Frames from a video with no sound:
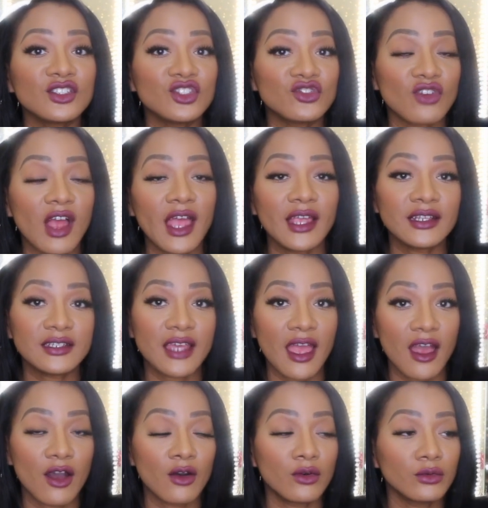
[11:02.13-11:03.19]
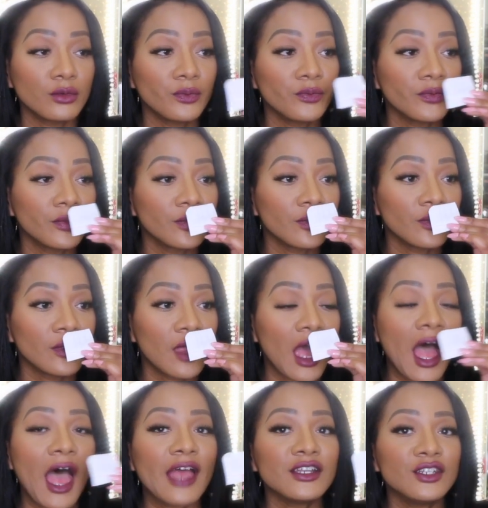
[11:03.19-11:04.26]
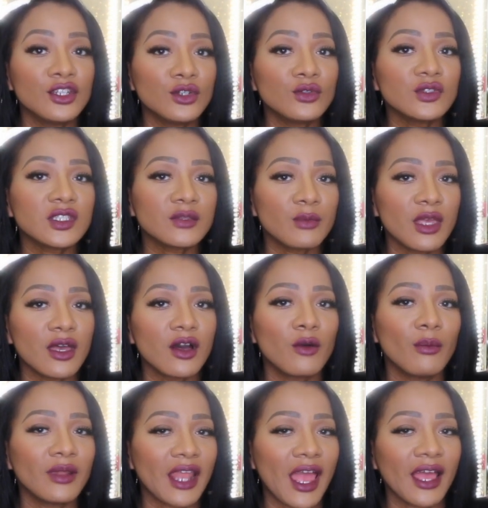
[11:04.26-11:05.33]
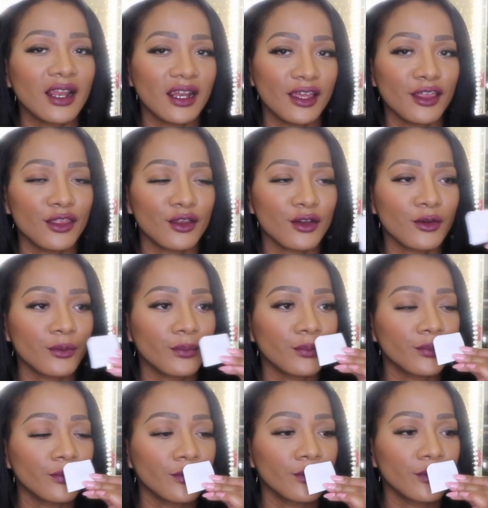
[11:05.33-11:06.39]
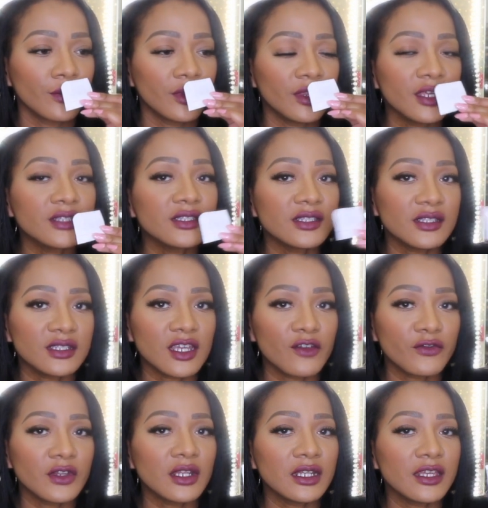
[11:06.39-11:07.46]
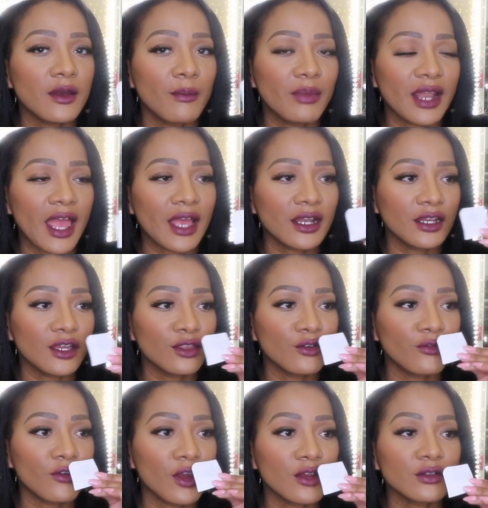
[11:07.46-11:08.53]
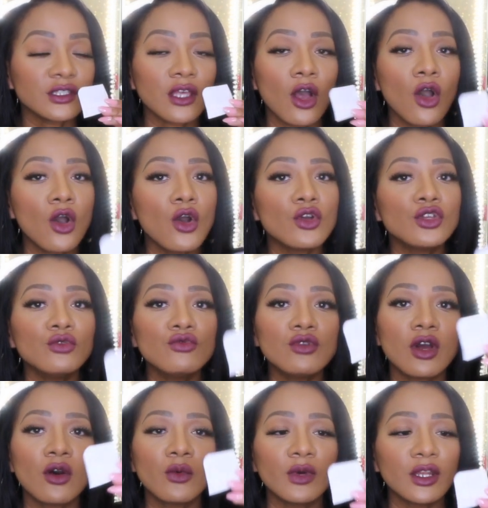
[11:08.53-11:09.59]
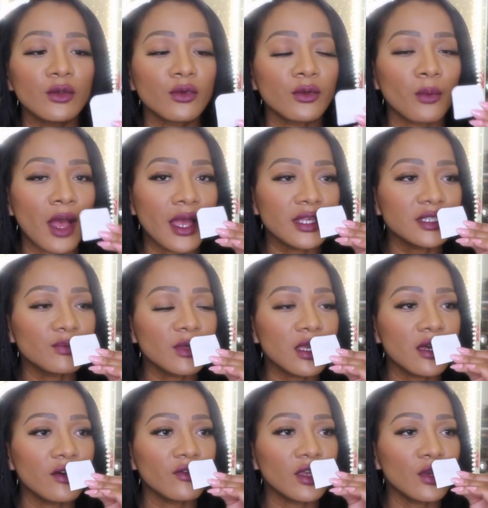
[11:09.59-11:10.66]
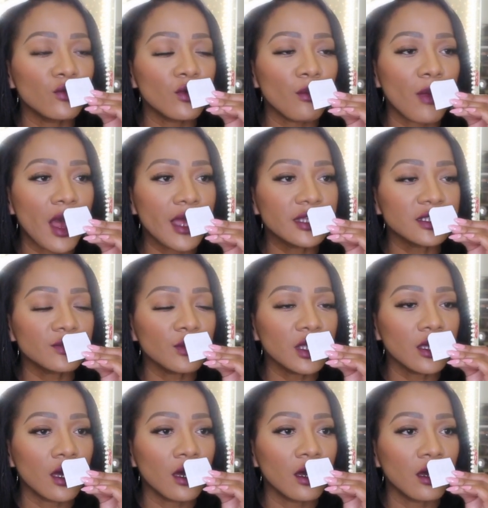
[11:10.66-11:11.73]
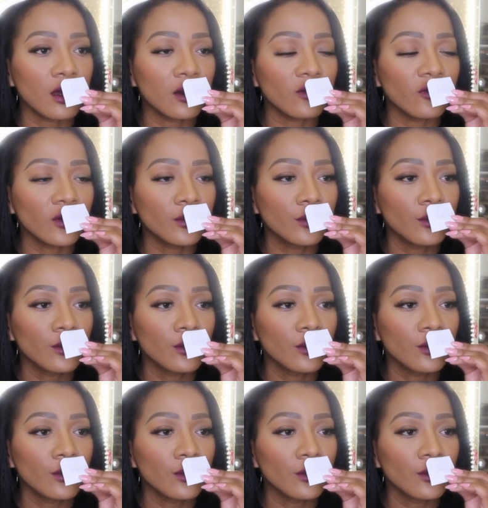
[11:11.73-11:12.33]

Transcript: is drying down, I do smell black leather. This is definitely a black leather fragrance. Oh, you know what it reminds me of? It reminds me of